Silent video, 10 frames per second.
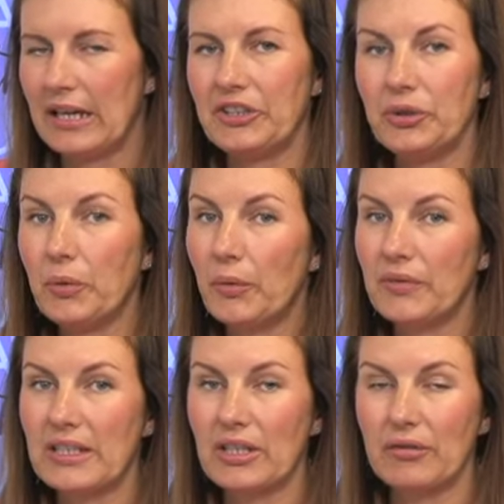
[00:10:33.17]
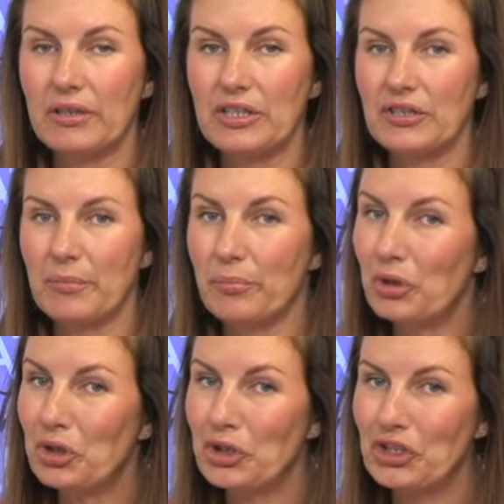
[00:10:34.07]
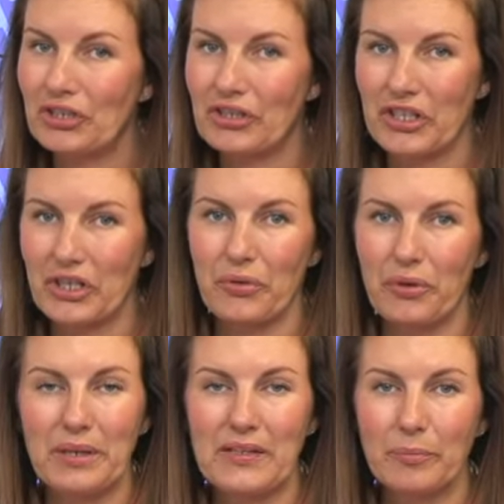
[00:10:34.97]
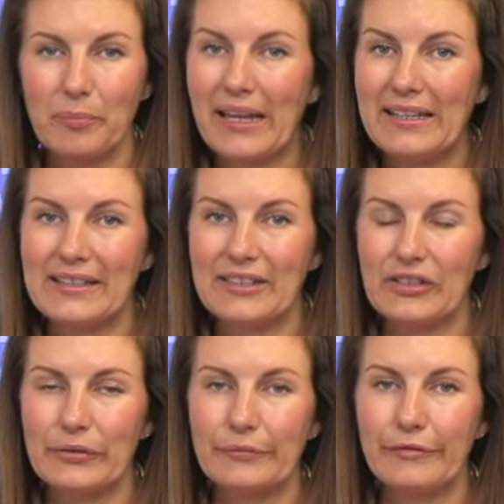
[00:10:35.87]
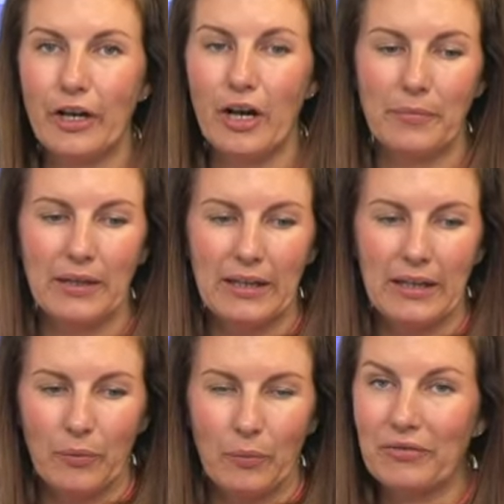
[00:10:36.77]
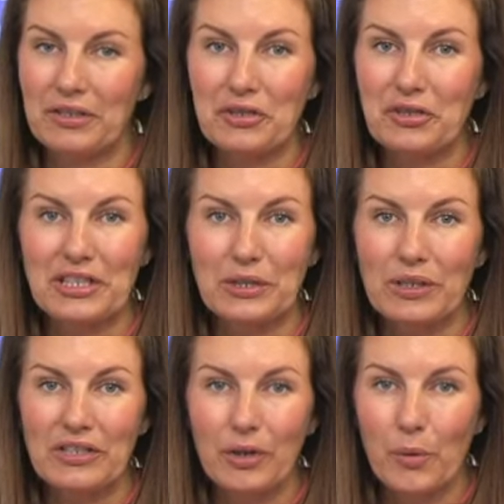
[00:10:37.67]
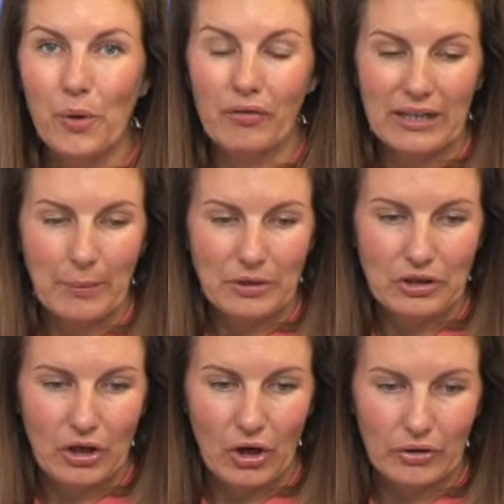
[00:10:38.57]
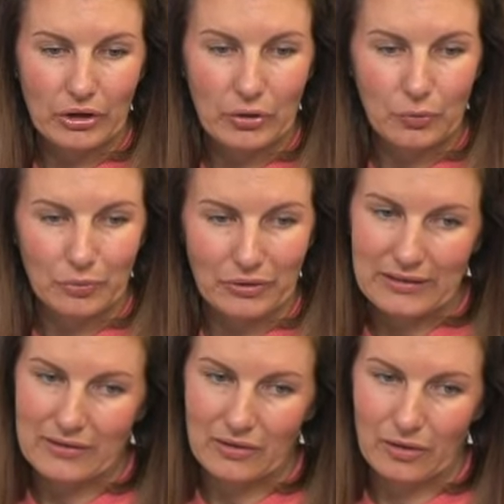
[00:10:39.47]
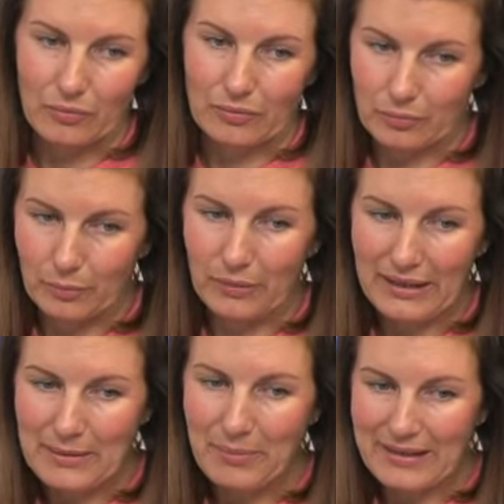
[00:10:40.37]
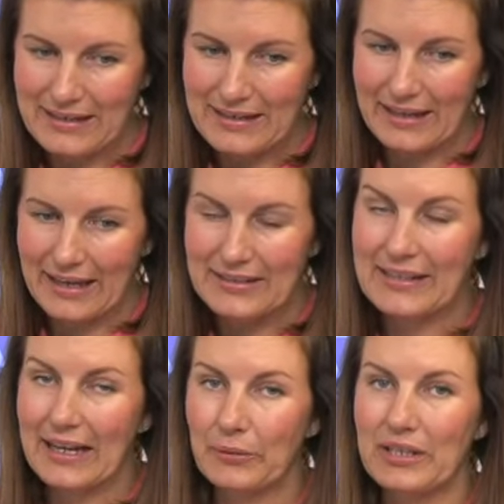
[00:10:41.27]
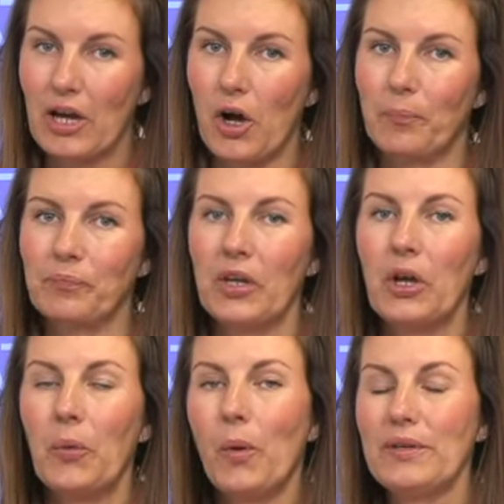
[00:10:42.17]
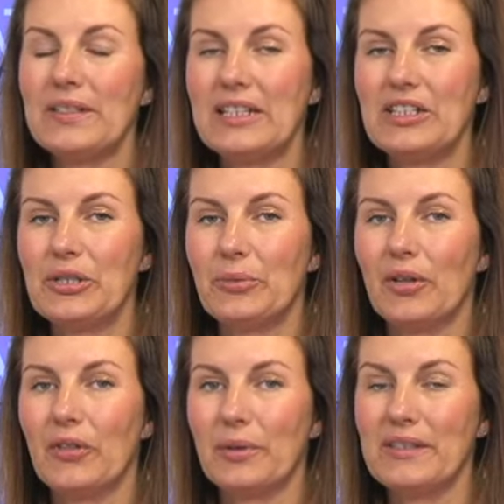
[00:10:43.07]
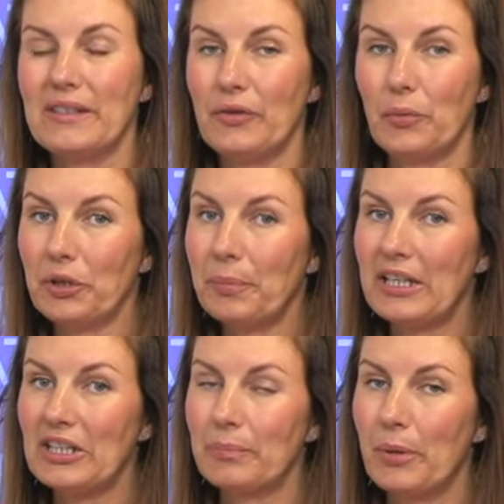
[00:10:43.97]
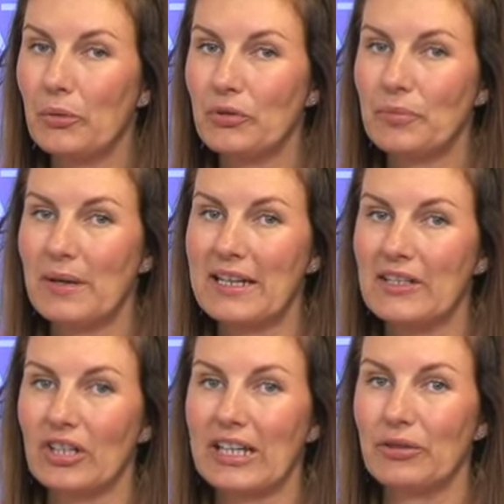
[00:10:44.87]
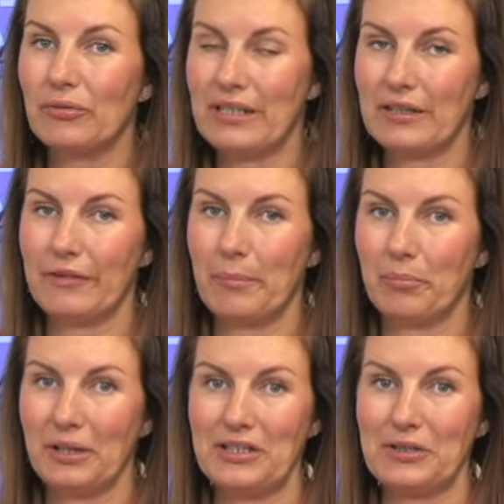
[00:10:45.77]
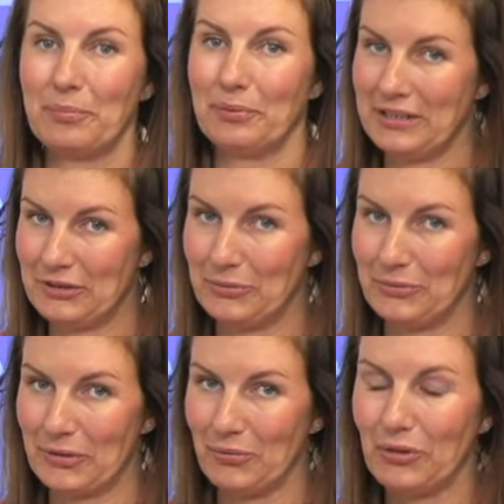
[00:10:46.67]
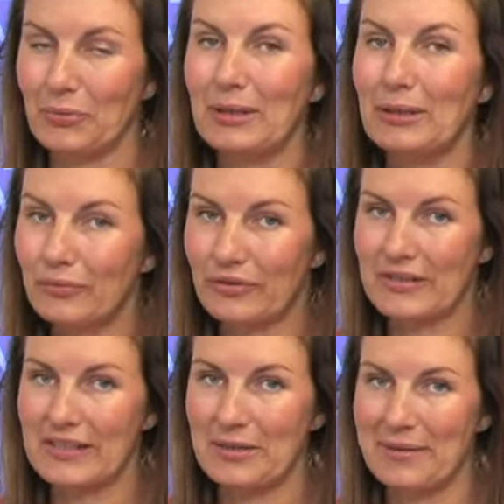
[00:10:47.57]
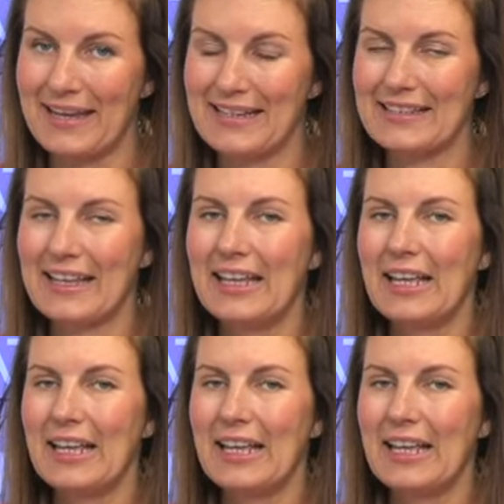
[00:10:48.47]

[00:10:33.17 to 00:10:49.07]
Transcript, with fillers: I do always encourage the brush. So there'll be some painting at some form, whether it's just in a window or an aperture or the cute bunnies. So we'll play it by ear, hey, see how you get on. What we say to you all, though, is if you want to post your makes on our Eureka fan page, please do so, because we love to see your makes.